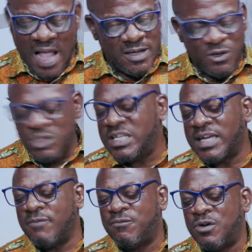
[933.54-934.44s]
Don't
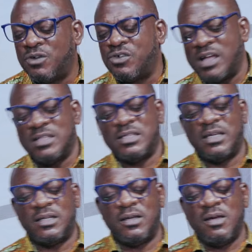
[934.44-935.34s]
take it for granted.
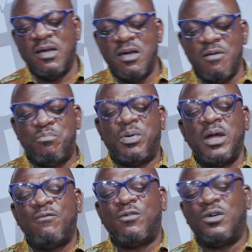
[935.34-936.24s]
Pray
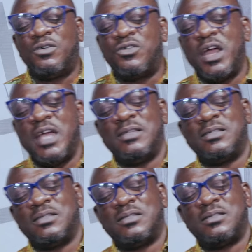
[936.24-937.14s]
for
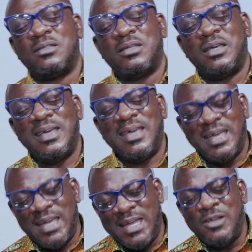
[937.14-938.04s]
grace
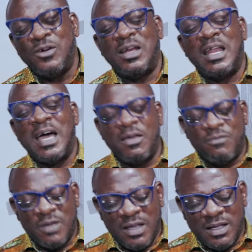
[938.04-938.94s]
in your life
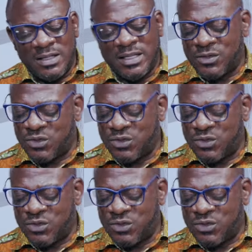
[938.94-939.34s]
this